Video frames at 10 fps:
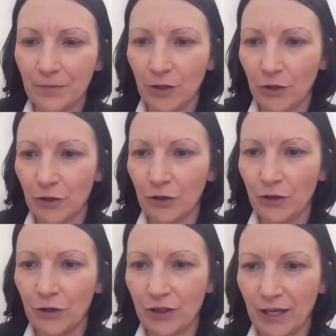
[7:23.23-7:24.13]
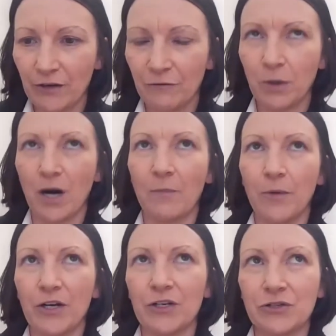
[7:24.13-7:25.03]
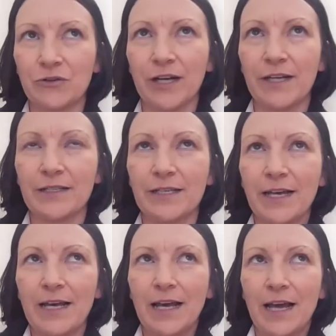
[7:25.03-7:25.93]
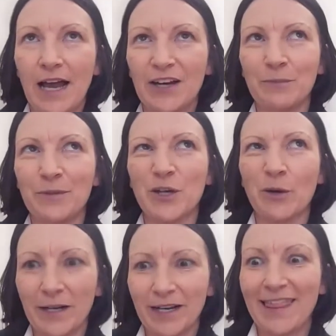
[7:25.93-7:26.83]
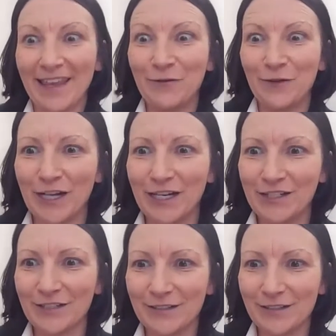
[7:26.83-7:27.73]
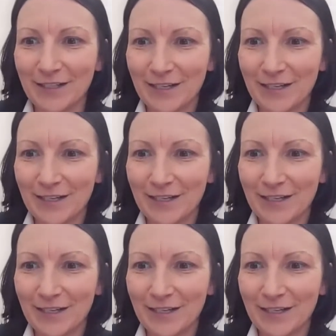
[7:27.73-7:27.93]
You think of primary industries and you predominantly think of the regions,